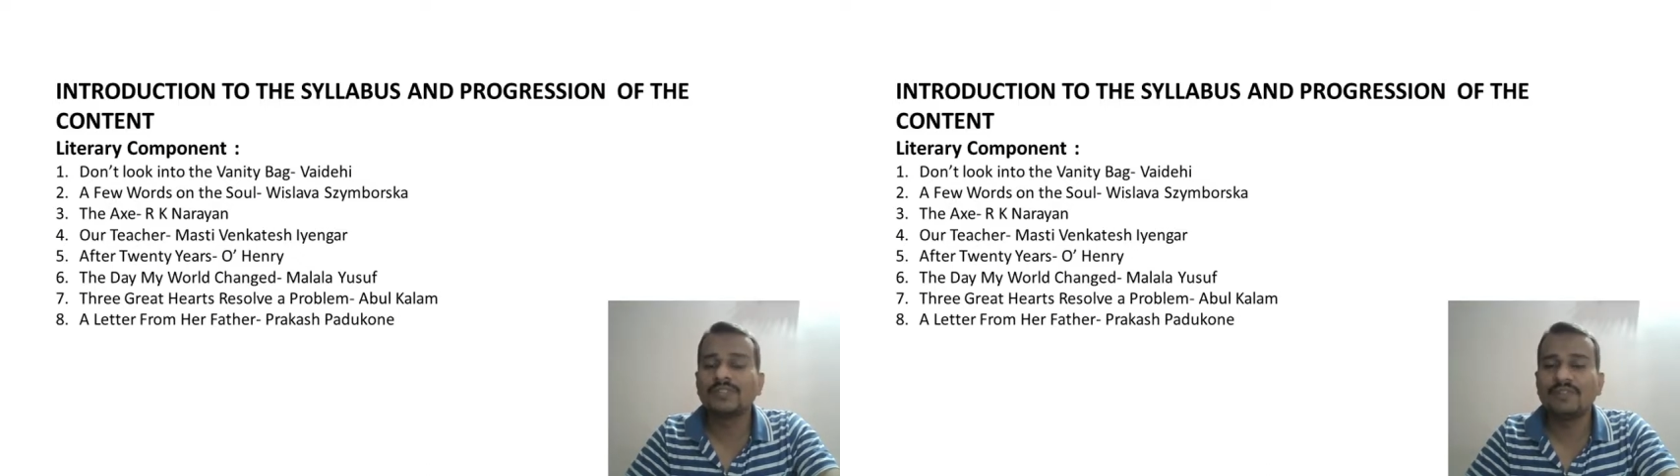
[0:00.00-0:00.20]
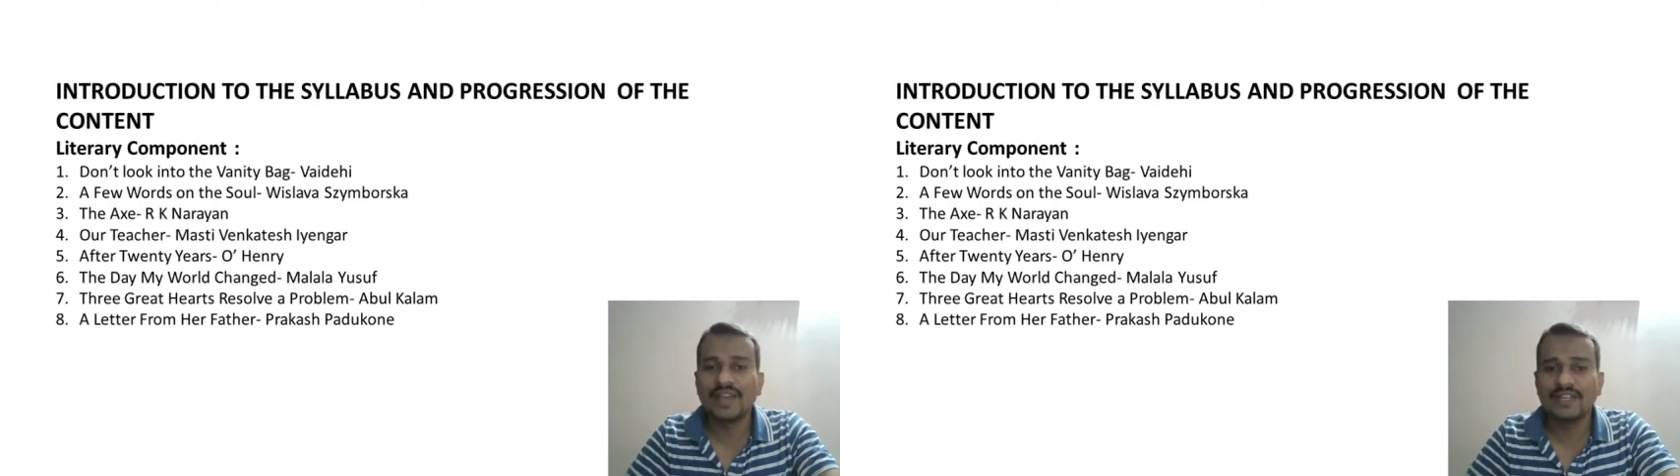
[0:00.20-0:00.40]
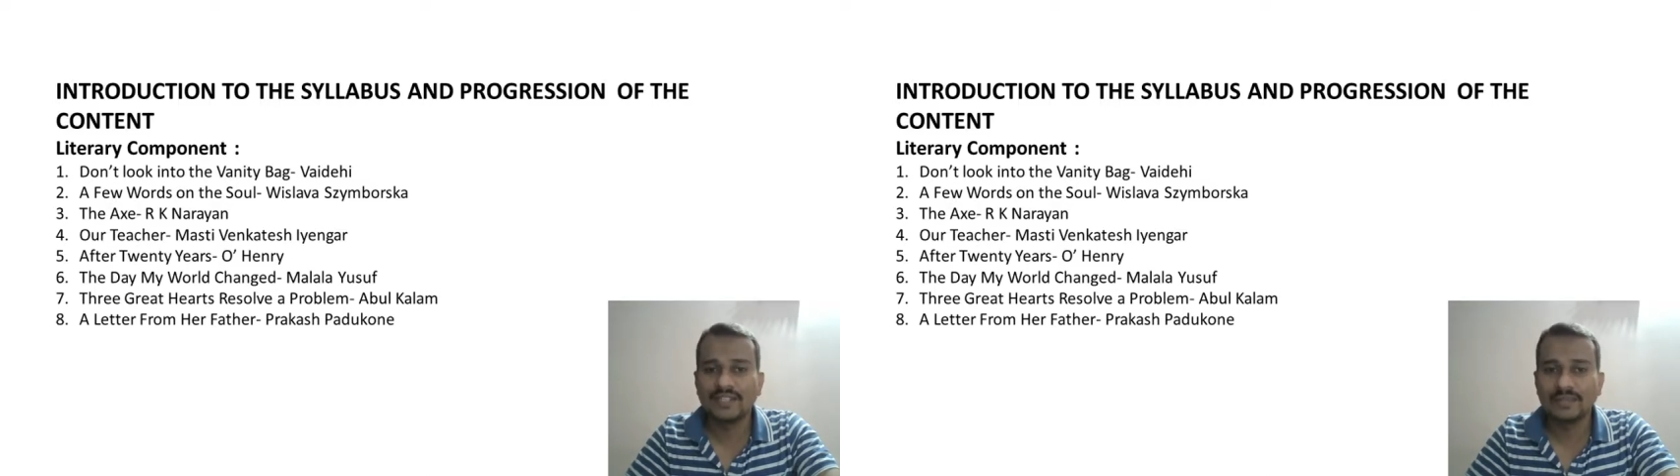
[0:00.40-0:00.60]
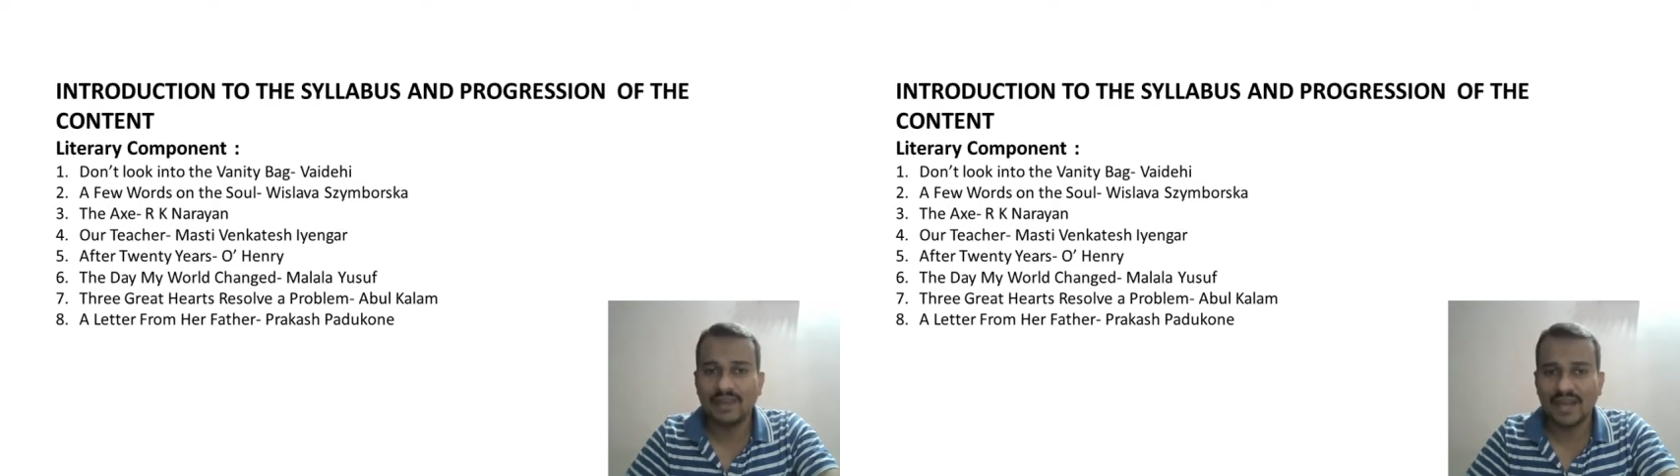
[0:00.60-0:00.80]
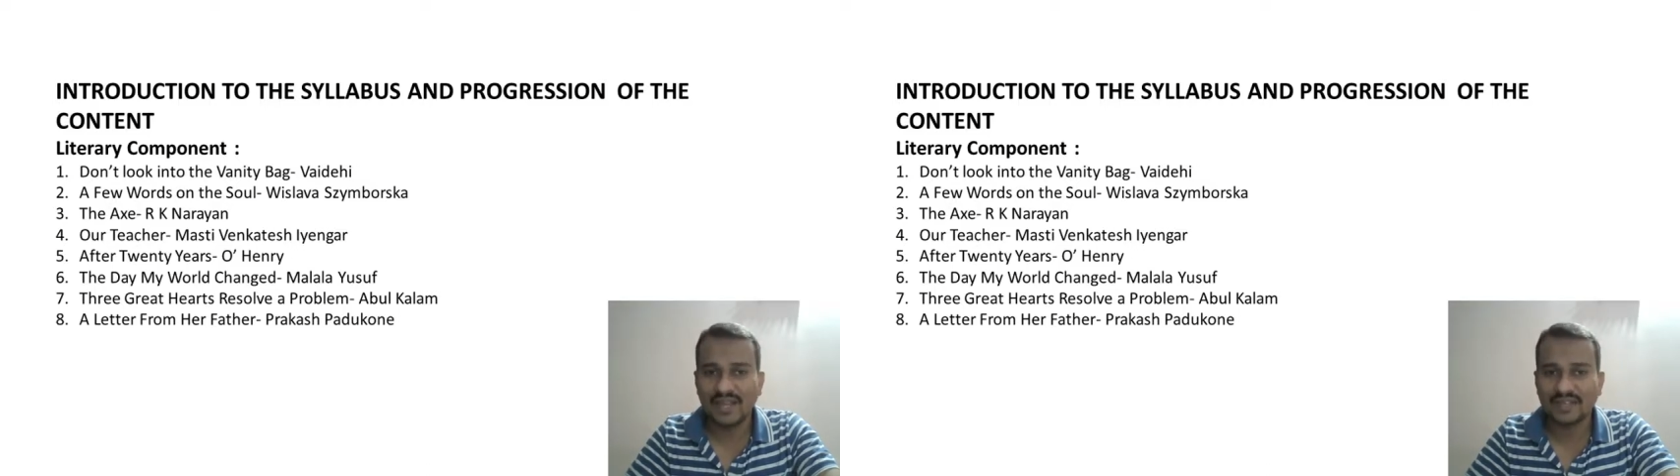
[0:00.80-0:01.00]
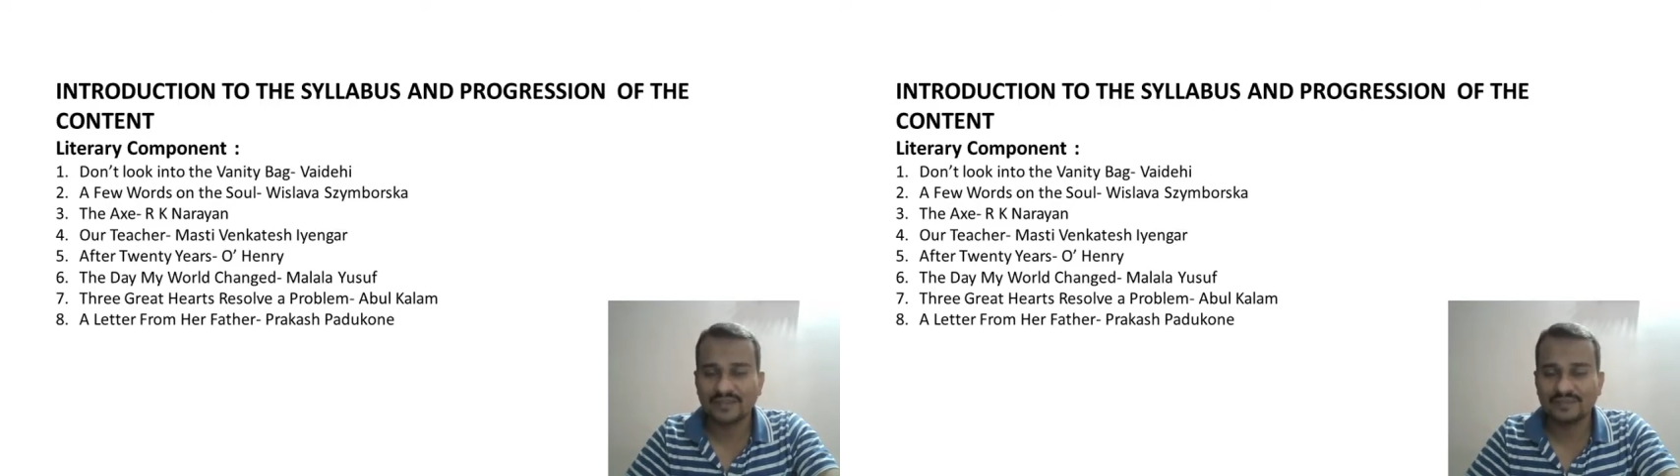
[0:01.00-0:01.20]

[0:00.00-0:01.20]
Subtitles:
the vanity bag.